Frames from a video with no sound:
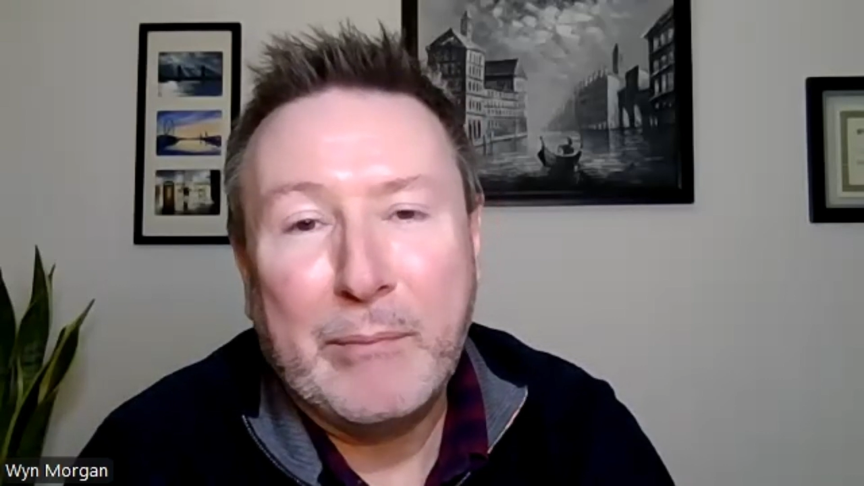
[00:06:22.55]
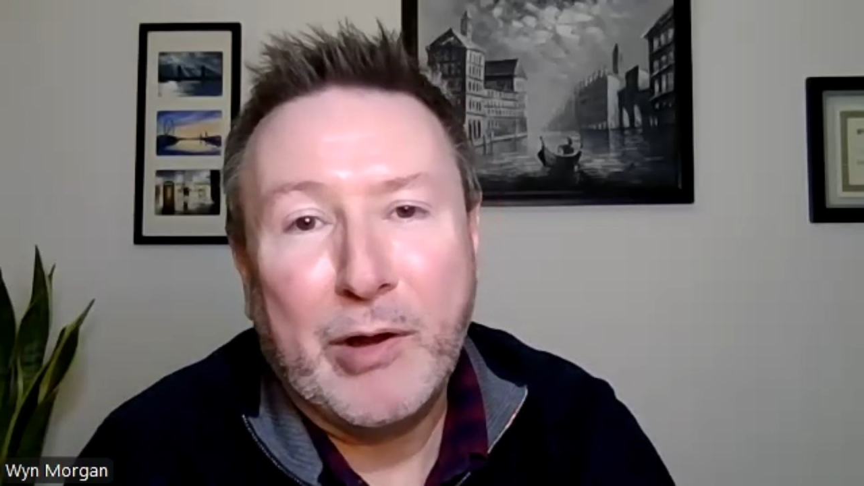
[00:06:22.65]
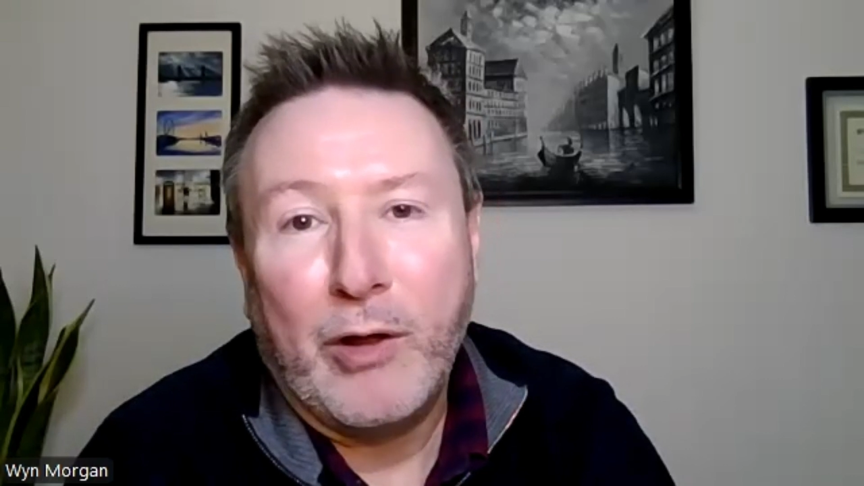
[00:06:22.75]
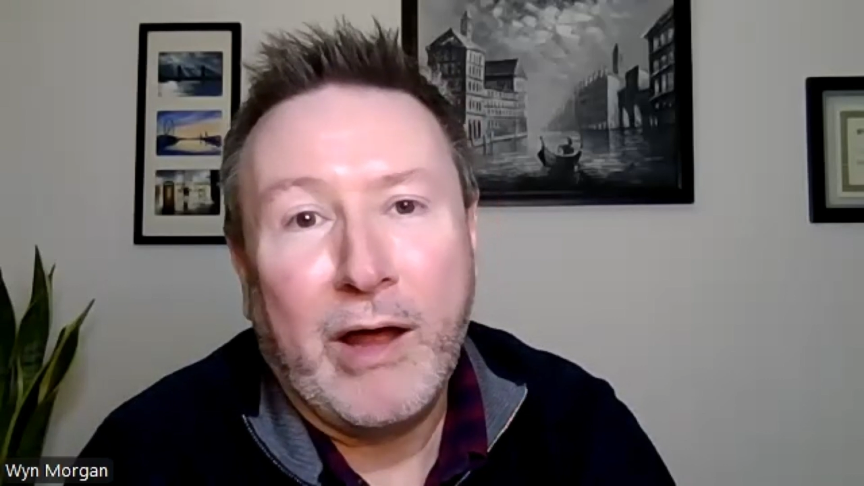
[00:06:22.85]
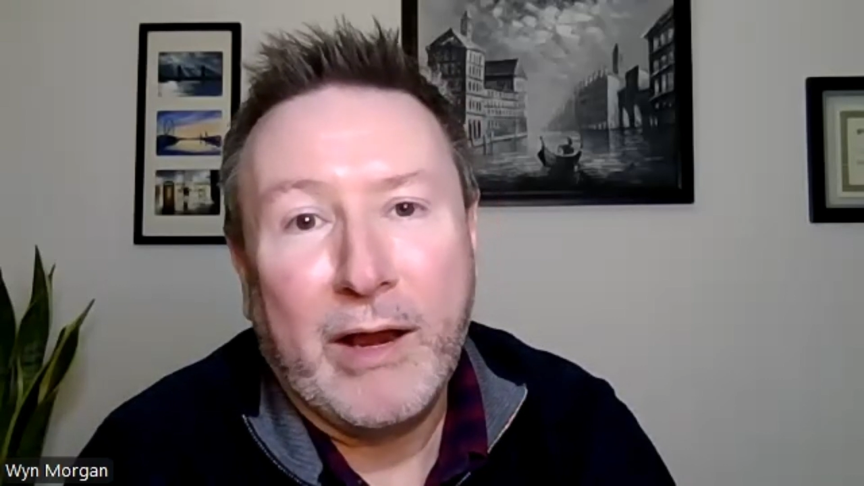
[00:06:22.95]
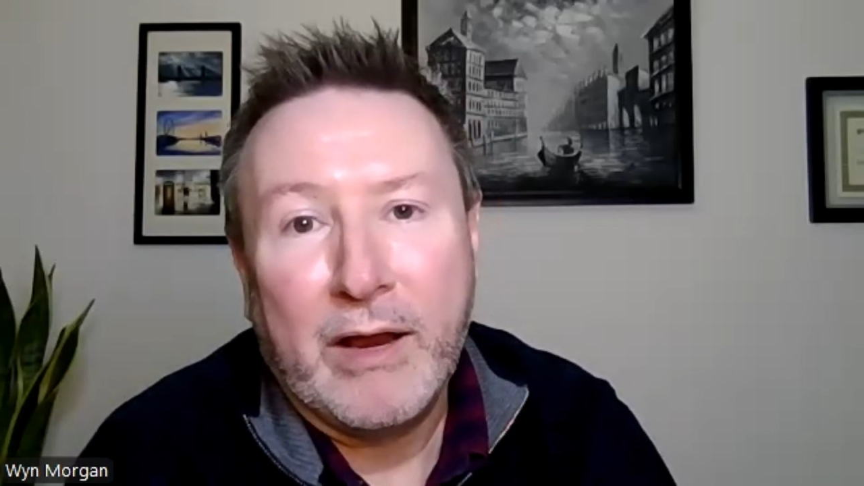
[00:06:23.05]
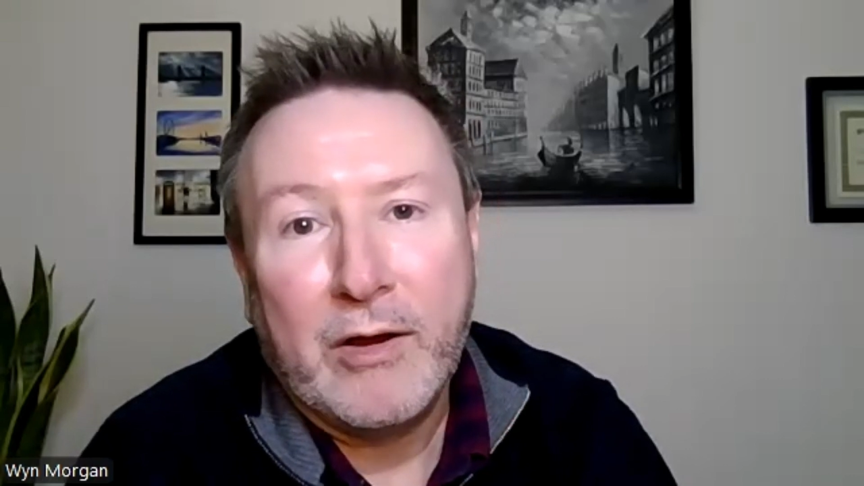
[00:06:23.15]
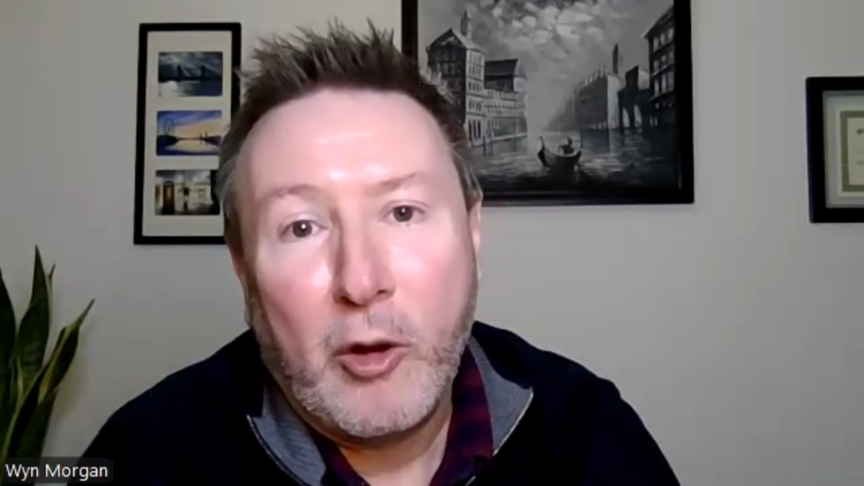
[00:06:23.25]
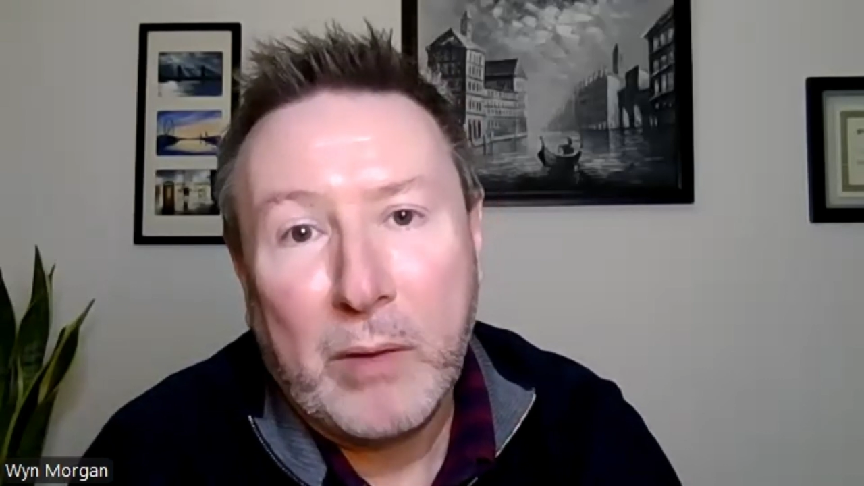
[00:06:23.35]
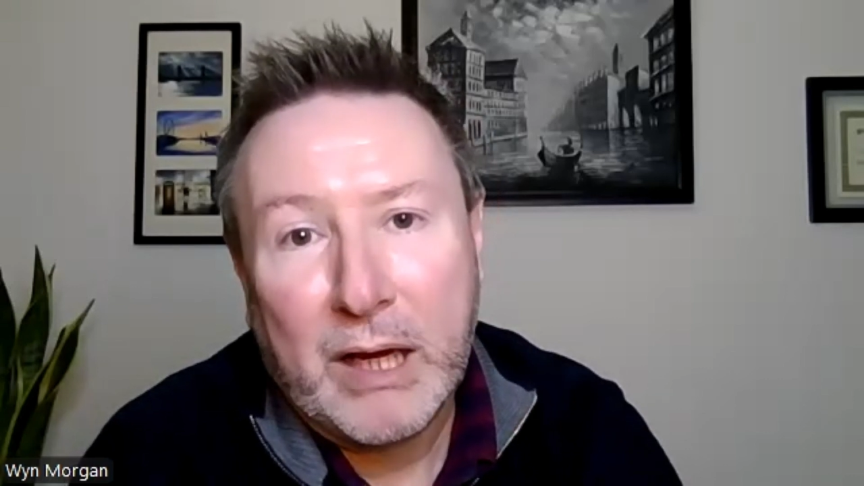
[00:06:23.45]
I'm not an
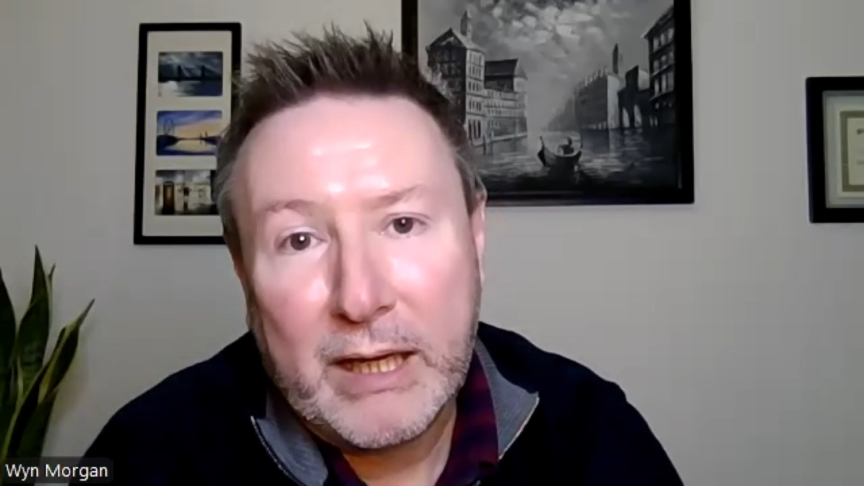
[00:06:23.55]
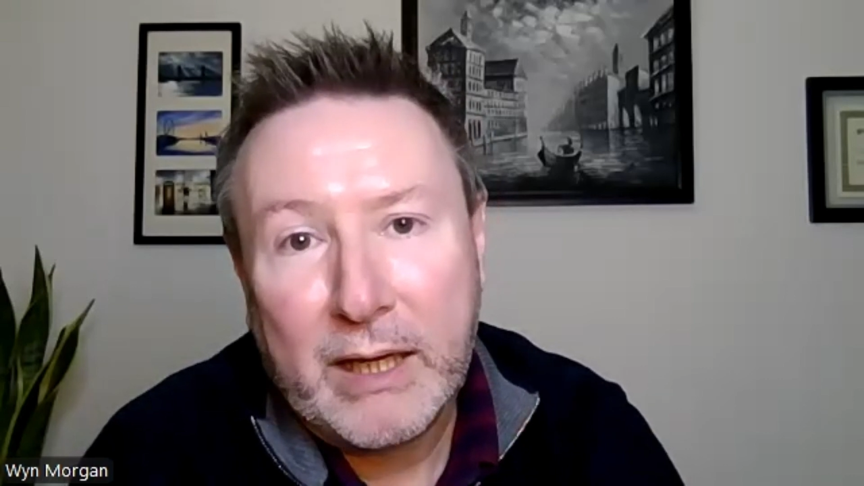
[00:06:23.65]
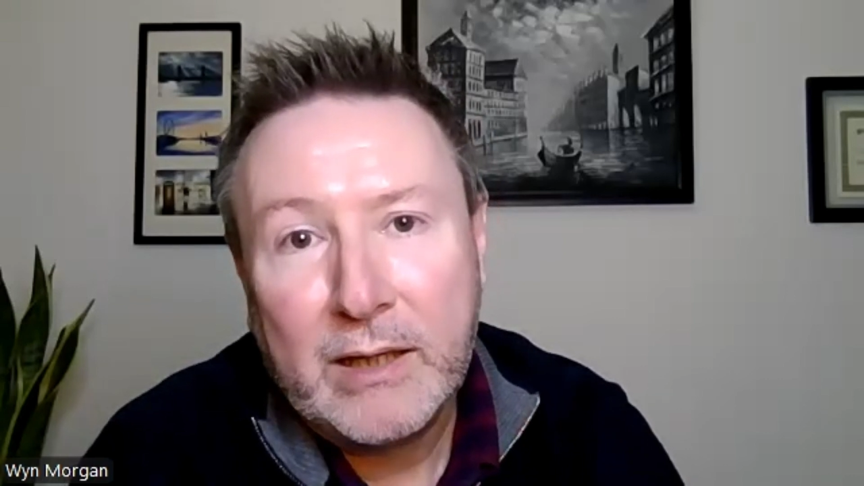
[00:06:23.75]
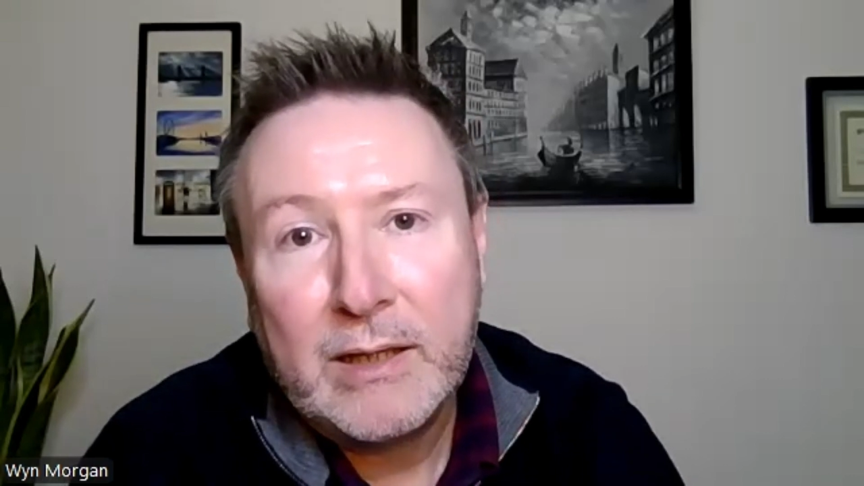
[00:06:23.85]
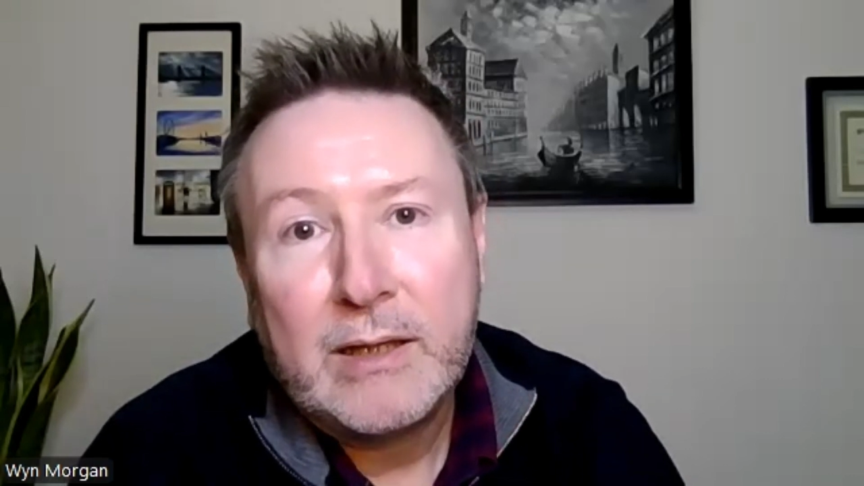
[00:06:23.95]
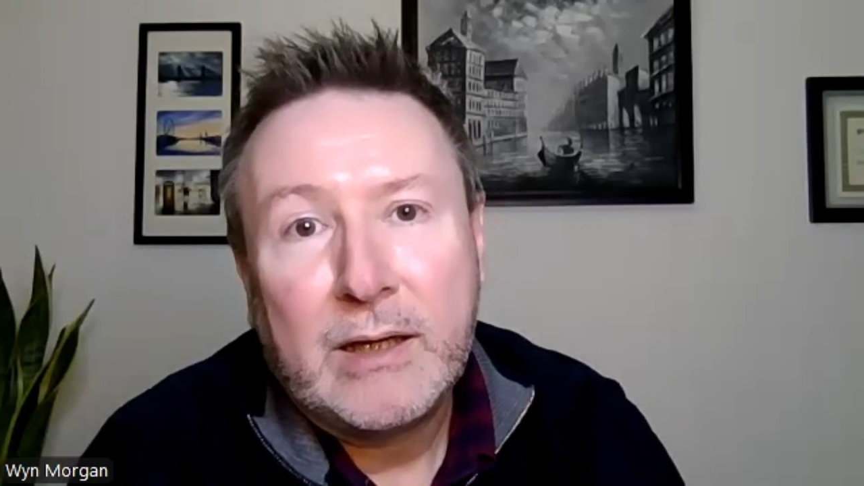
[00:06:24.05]
anomaly.